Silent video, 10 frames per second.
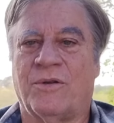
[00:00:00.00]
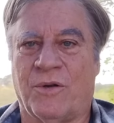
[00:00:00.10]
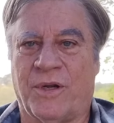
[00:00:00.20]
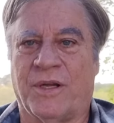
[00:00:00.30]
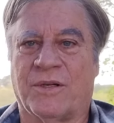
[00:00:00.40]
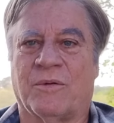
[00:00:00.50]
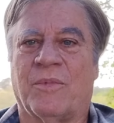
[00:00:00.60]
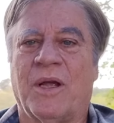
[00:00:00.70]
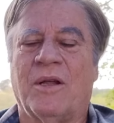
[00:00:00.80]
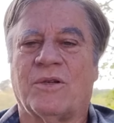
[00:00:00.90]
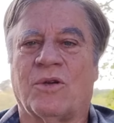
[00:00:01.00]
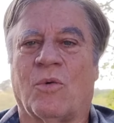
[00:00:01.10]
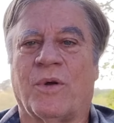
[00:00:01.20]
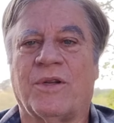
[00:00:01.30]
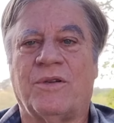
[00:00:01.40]
Judaism. So
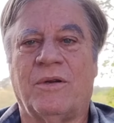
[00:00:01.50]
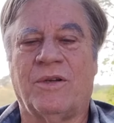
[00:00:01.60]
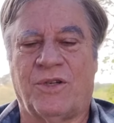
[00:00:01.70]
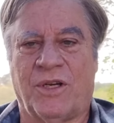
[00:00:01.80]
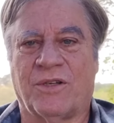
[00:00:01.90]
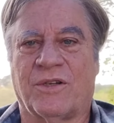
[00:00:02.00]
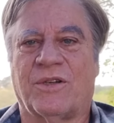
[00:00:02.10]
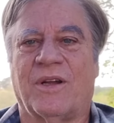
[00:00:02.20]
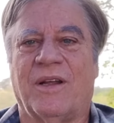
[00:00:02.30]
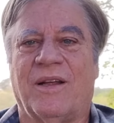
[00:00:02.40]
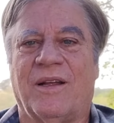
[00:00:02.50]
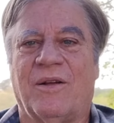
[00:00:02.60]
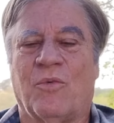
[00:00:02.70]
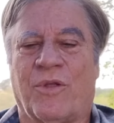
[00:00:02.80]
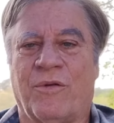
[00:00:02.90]
when Jesus,
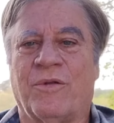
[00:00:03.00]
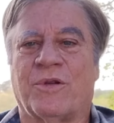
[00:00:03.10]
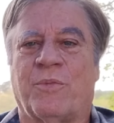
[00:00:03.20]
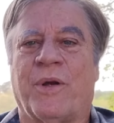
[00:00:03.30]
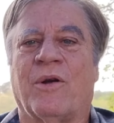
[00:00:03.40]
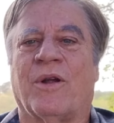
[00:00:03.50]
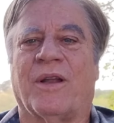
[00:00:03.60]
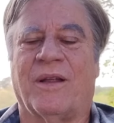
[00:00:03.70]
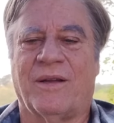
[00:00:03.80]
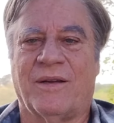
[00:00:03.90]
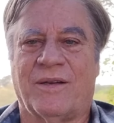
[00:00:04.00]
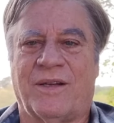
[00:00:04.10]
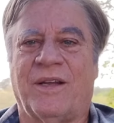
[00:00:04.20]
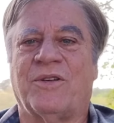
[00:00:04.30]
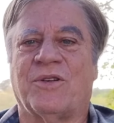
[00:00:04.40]
through the Spirit,
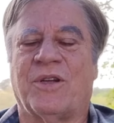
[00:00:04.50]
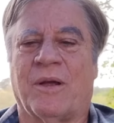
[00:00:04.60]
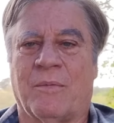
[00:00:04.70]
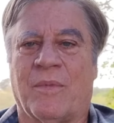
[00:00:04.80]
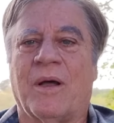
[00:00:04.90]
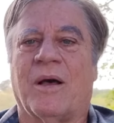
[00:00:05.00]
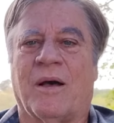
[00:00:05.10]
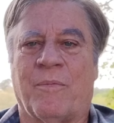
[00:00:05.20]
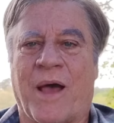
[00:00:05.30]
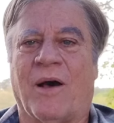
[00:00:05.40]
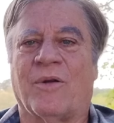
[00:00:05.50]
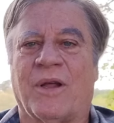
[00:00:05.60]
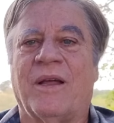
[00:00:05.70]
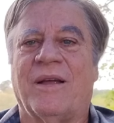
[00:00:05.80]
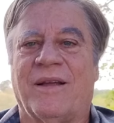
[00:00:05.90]
teaches him about
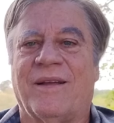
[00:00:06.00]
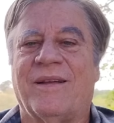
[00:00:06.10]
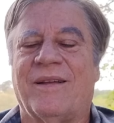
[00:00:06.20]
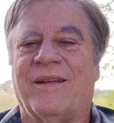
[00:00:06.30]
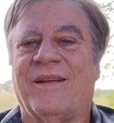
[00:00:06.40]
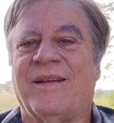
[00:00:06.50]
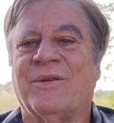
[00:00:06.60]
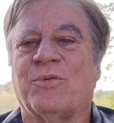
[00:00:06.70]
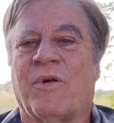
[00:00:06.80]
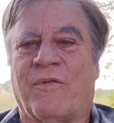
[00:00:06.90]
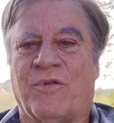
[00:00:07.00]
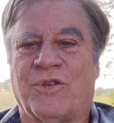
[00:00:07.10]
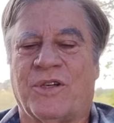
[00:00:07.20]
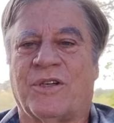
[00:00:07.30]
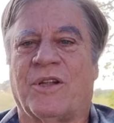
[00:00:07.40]
his
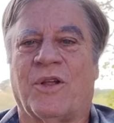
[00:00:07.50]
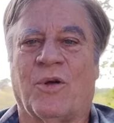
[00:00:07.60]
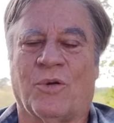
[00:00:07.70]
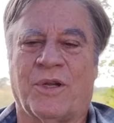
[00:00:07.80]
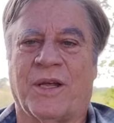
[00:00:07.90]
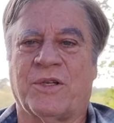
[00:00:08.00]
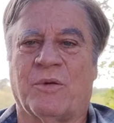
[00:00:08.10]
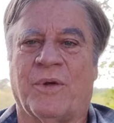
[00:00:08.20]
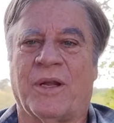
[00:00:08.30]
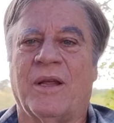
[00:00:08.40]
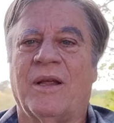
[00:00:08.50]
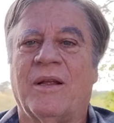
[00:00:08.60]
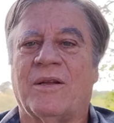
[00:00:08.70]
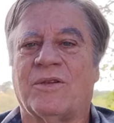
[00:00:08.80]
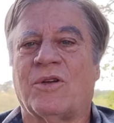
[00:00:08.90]
references in the Old Testament,
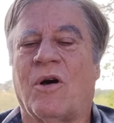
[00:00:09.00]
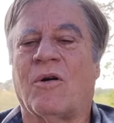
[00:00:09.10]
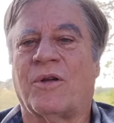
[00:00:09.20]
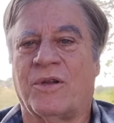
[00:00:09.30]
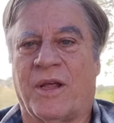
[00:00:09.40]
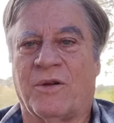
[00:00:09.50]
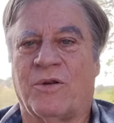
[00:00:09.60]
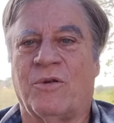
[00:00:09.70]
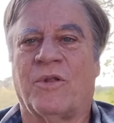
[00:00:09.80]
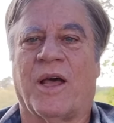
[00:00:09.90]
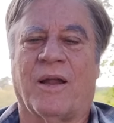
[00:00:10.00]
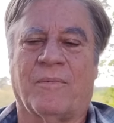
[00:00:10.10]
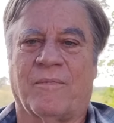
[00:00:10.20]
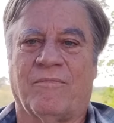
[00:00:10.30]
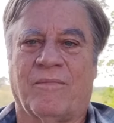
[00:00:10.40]
Saul could then do that.
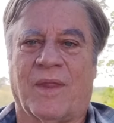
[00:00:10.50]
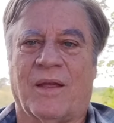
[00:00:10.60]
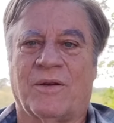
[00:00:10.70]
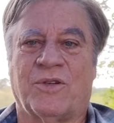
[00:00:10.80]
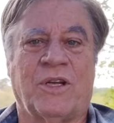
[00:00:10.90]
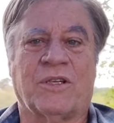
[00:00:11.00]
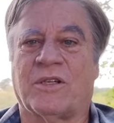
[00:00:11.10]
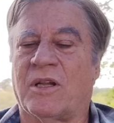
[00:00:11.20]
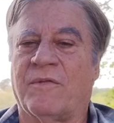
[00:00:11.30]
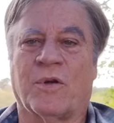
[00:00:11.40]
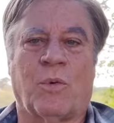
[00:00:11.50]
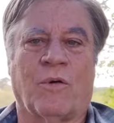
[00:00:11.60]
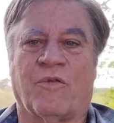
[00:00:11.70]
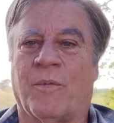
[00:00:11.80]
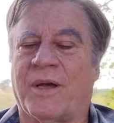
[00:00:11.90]
Jesus loved a
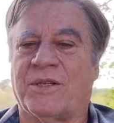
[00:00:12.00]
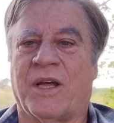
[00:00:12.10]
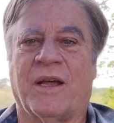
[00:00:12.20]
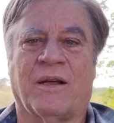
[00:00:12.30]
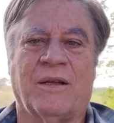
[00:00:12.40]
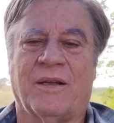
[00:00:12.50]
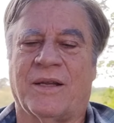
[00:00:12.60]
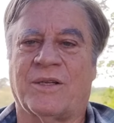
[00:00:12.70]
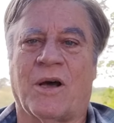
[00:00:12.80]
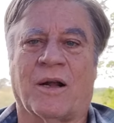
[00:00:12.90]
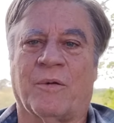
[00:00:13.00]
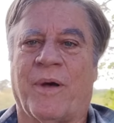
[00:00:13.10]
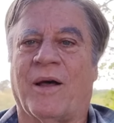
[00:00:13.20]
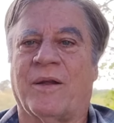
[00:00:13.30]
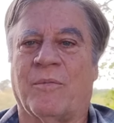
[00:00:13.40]
quote from Isaiah. It talked
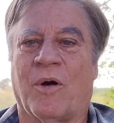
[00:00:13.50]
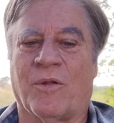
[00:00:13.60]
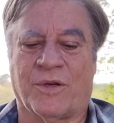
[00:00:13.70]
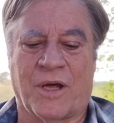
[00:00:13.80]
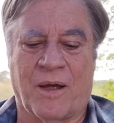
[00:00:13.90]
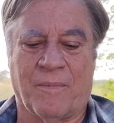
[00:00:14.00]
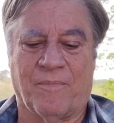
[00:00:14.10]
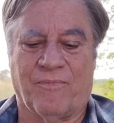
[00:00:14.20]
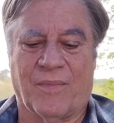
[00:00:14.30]
about him all the time.